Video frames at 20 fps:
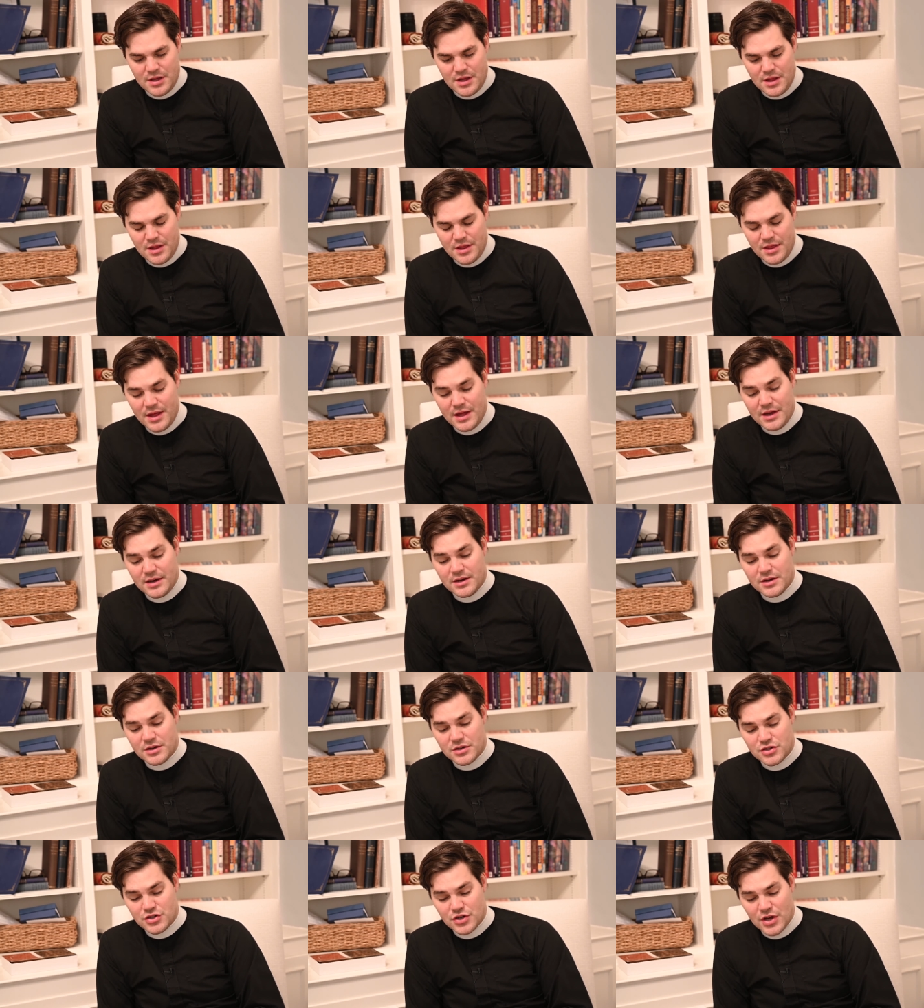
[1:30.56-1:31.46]
Then
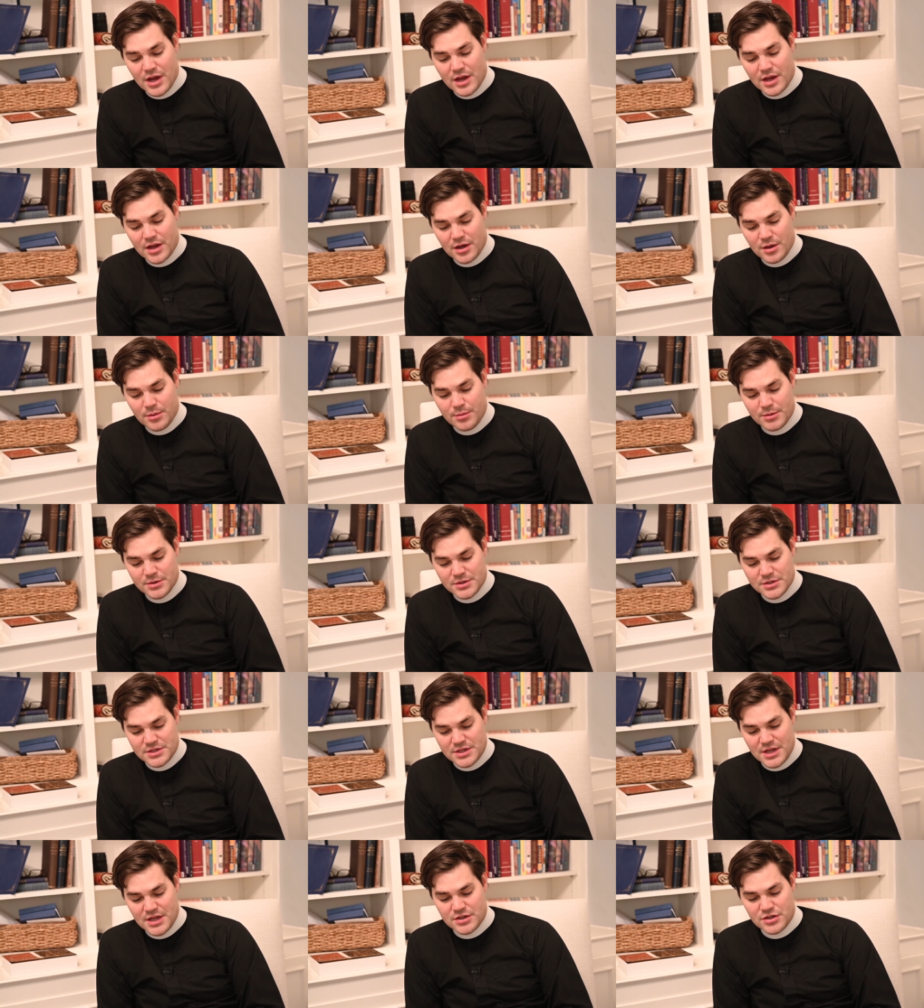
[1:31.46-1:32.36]
Jacob
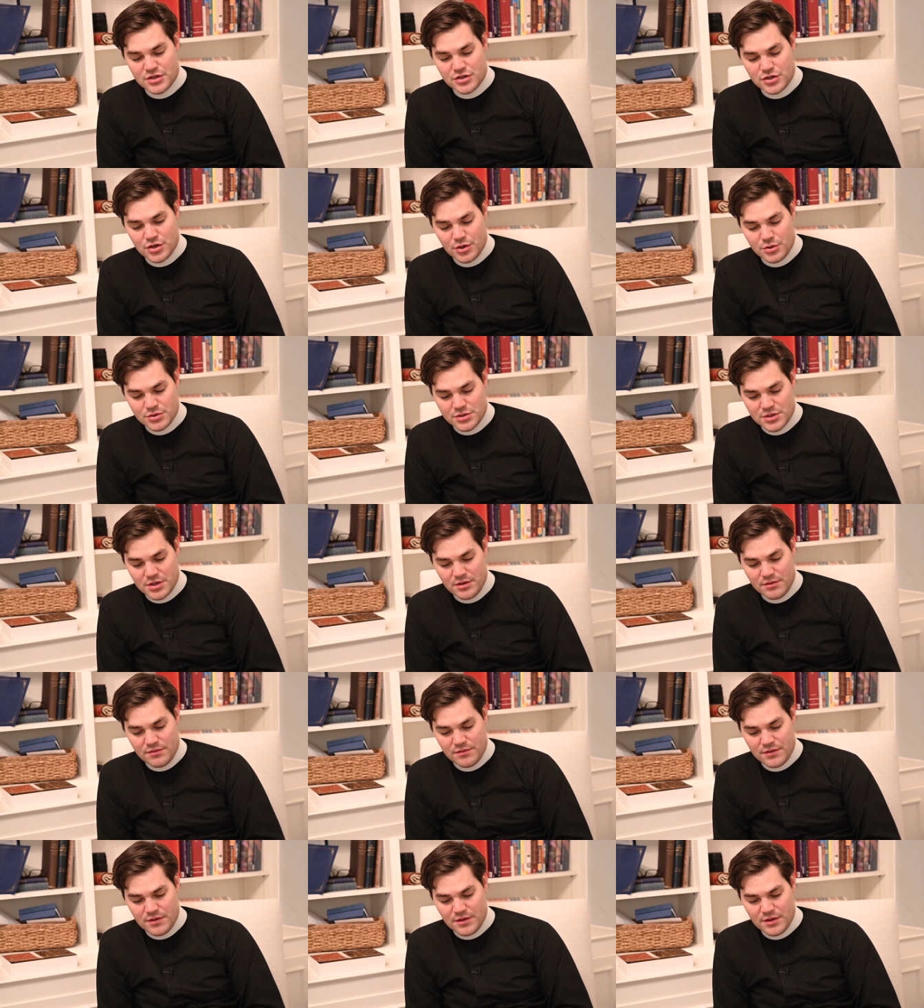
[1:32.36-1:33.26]
said to
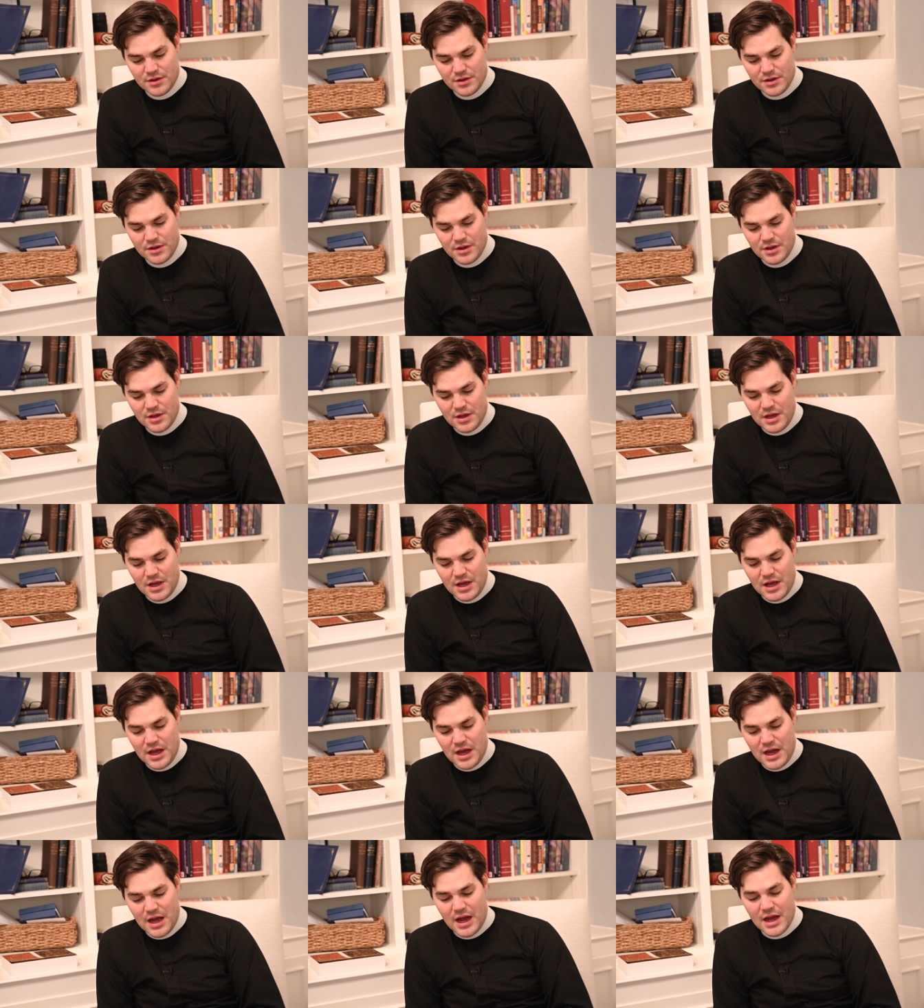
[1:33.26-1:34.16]
Joseph,
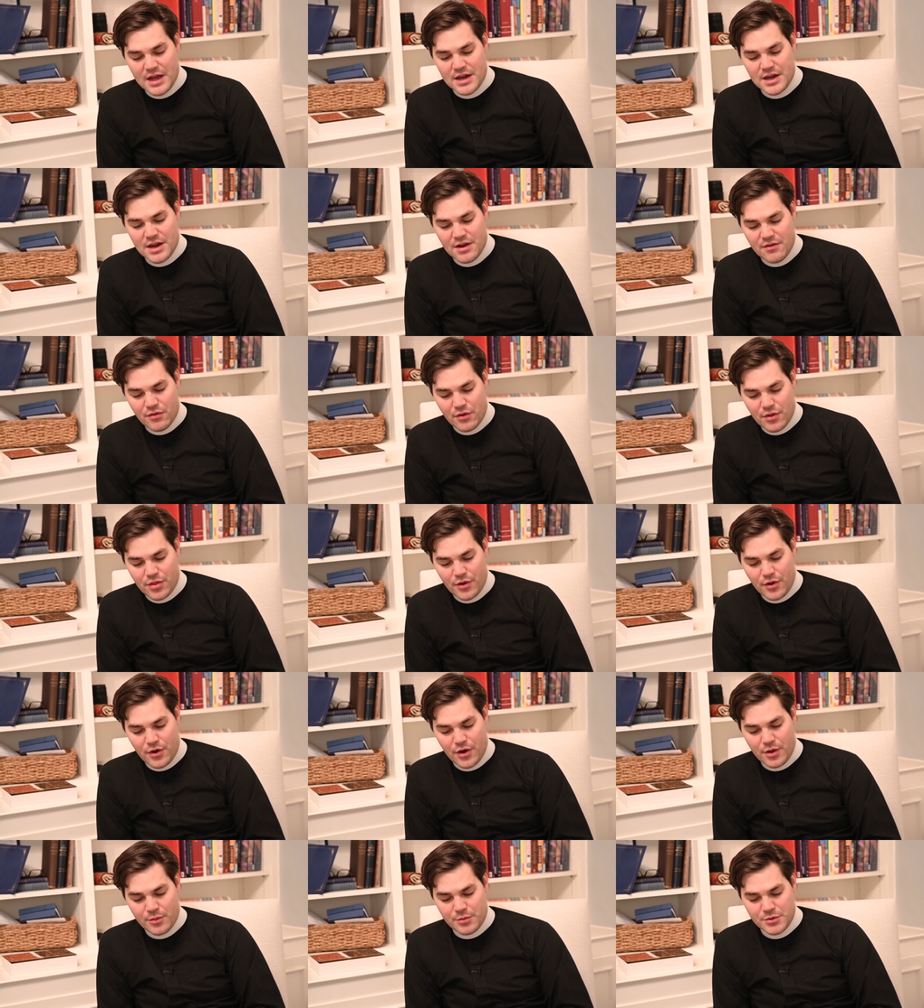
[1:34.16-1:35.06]
I never
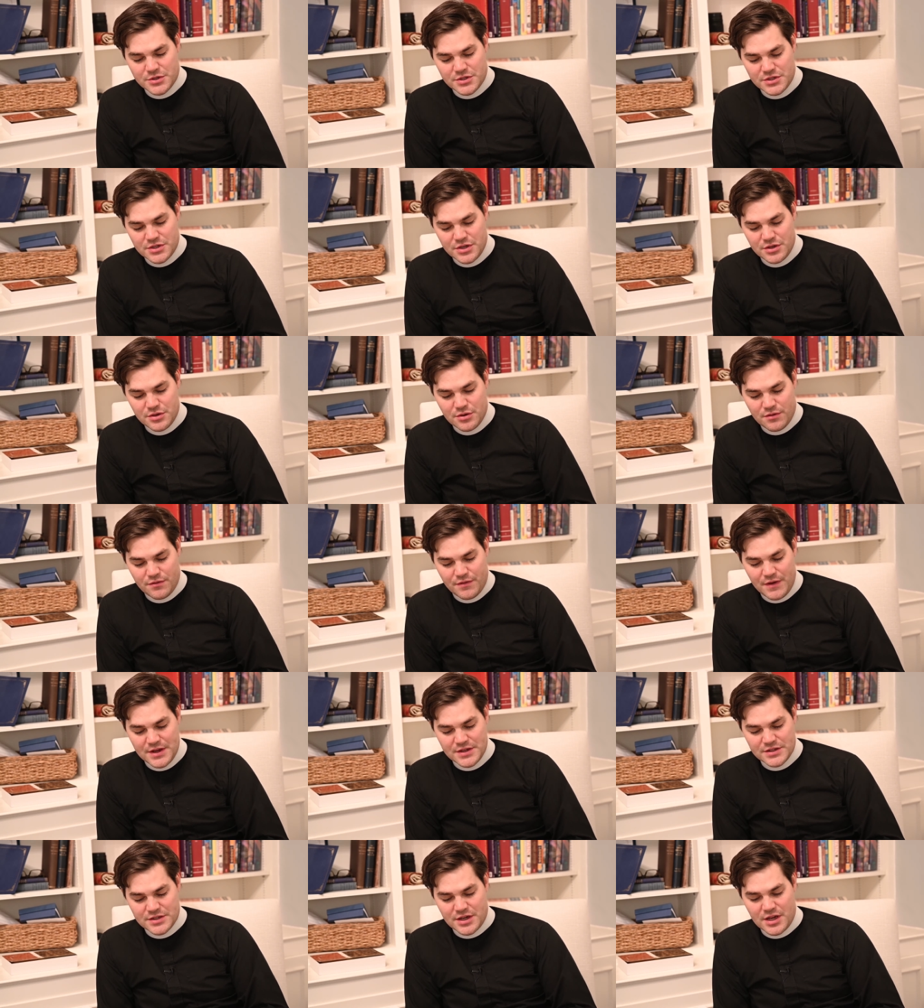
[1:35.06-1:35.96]
thought I would see your
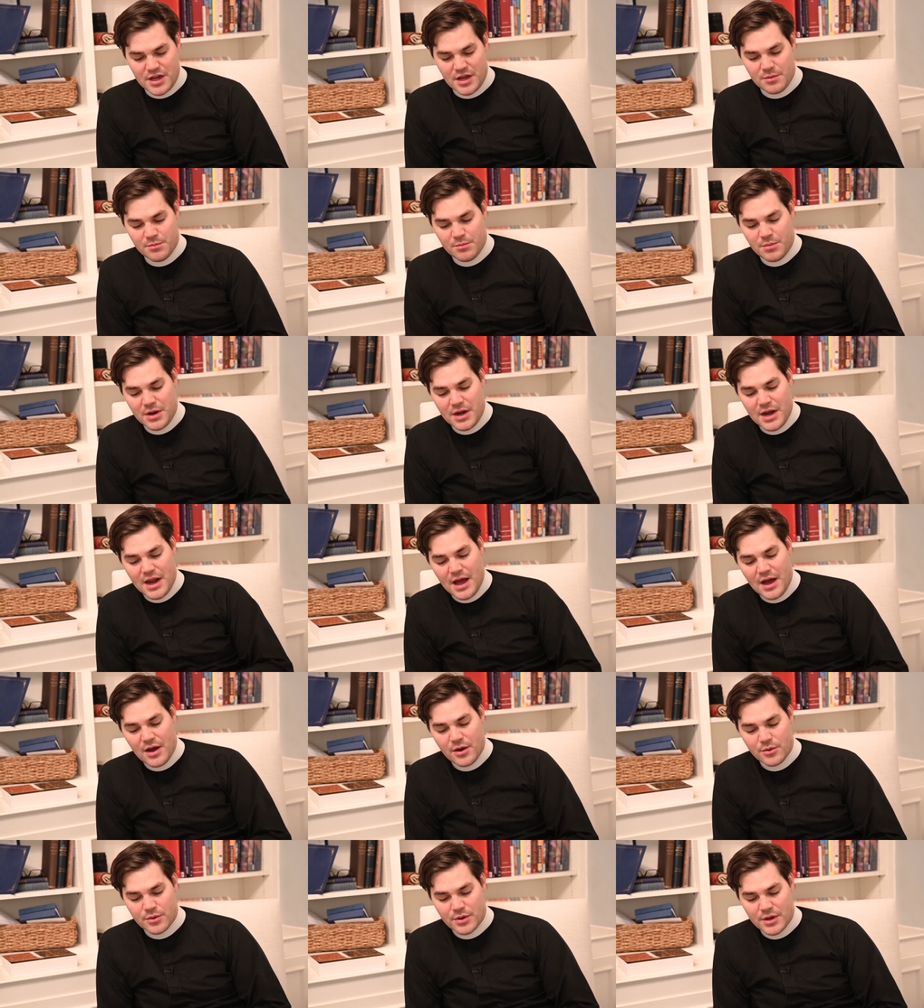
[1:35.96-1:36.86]
face again, but
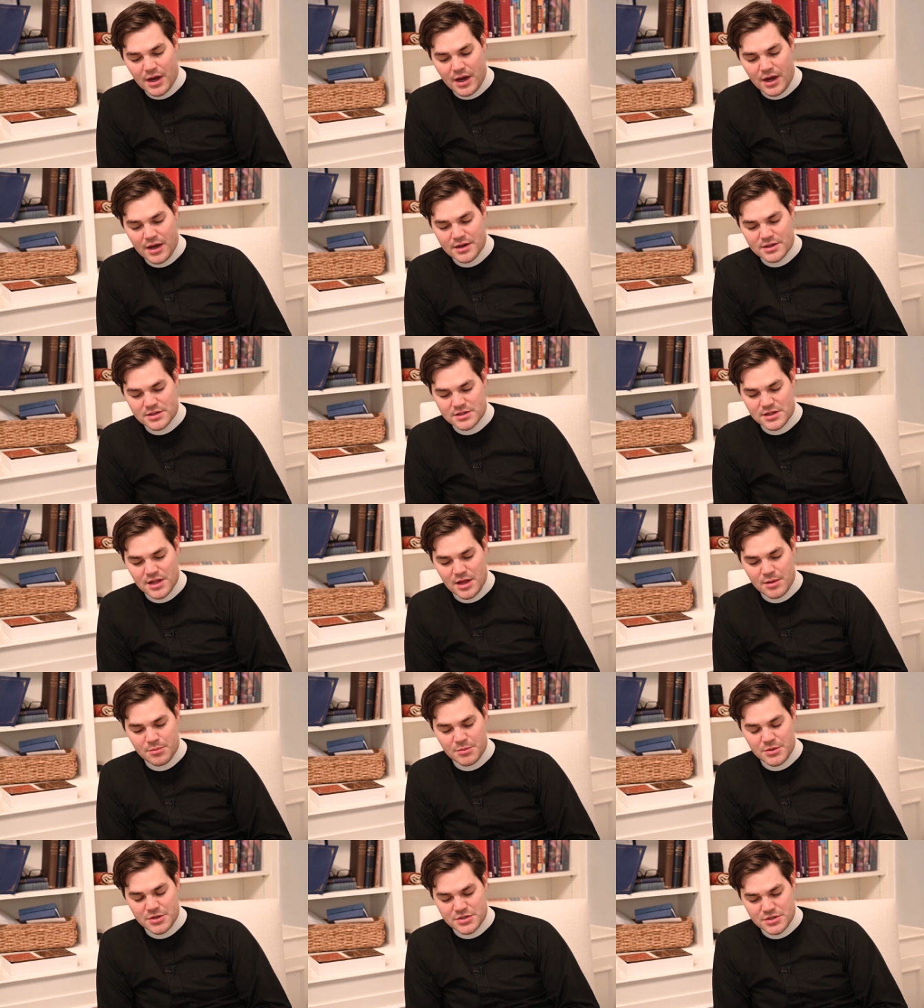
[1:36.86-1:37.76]
now God has
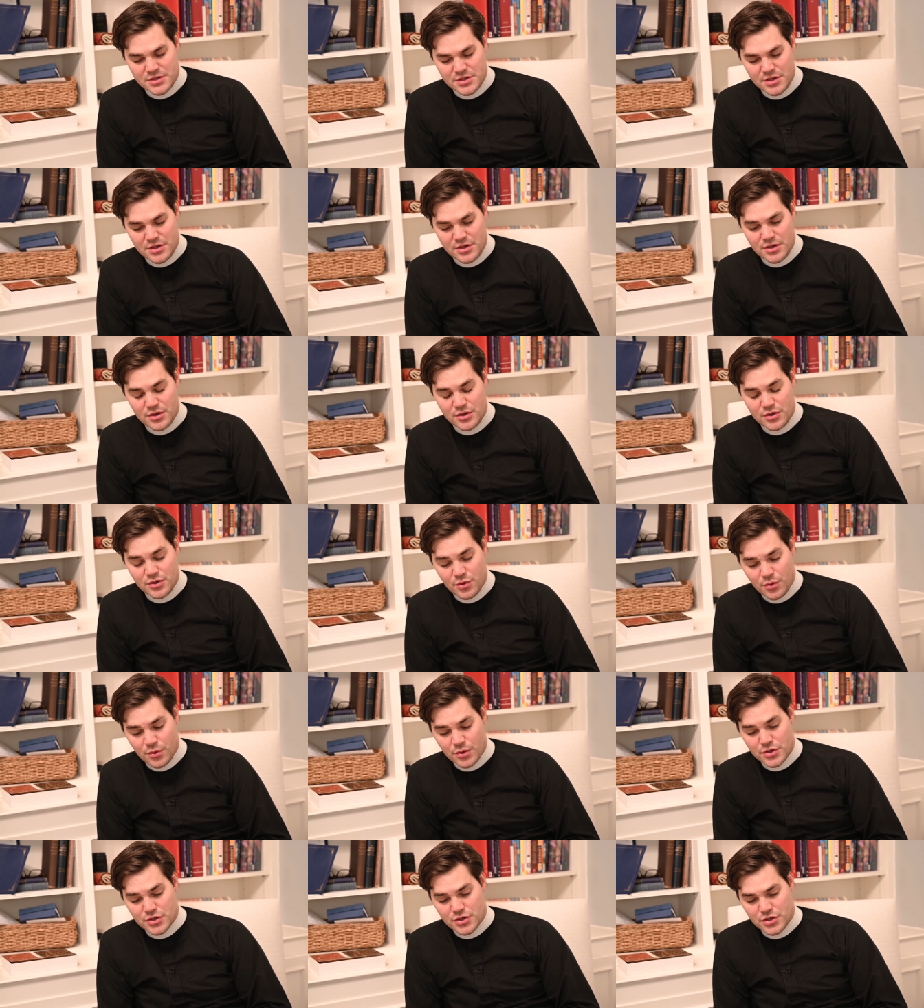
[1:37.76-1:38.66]
let me see
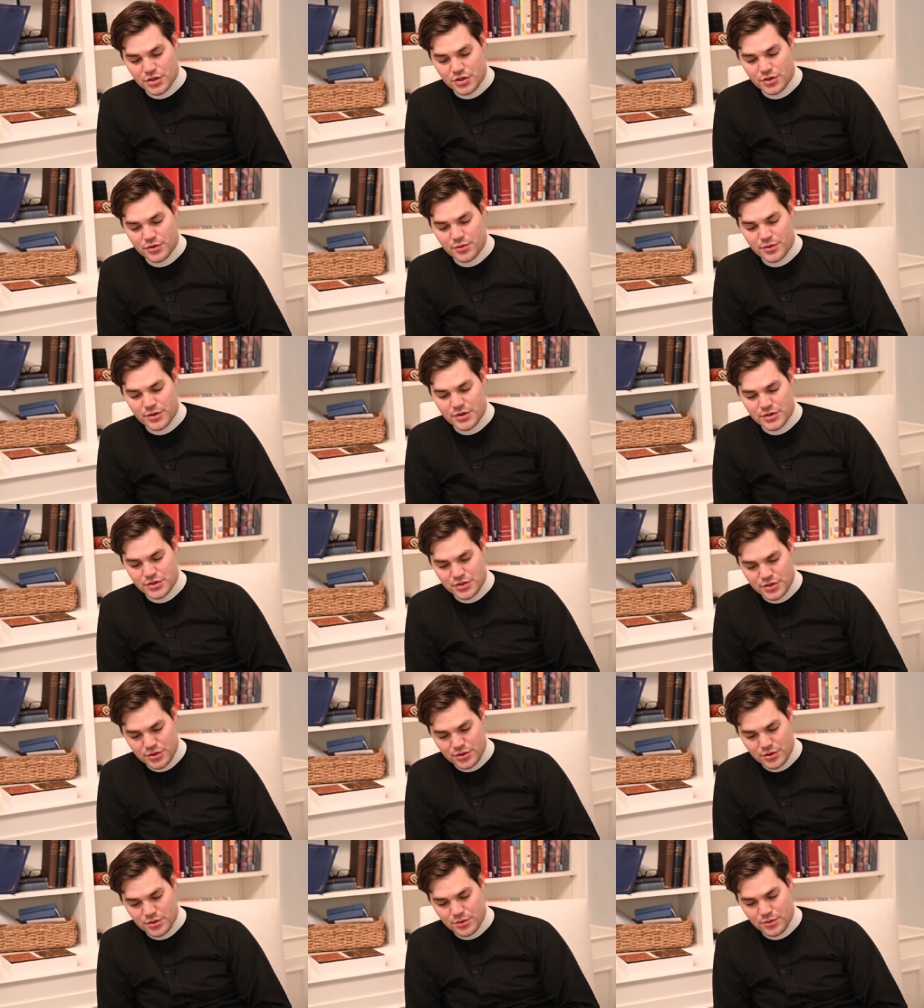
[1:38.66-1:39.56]
your children
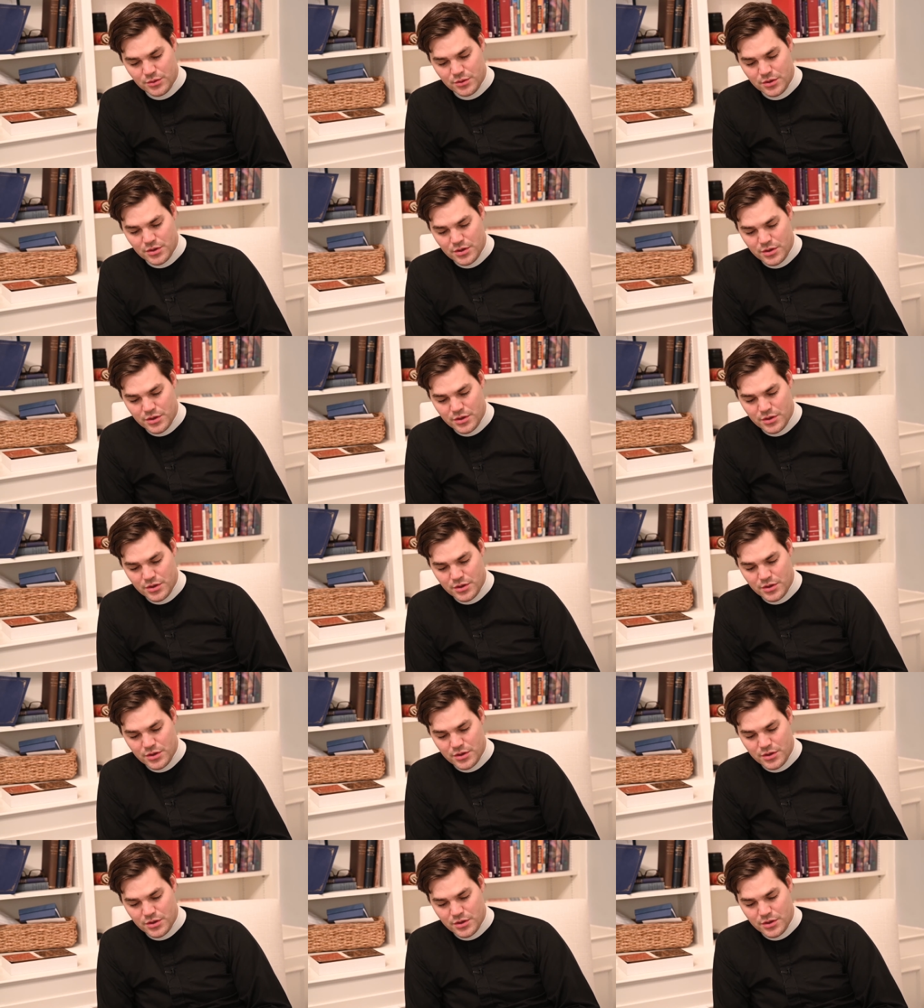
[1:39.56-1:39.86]
too.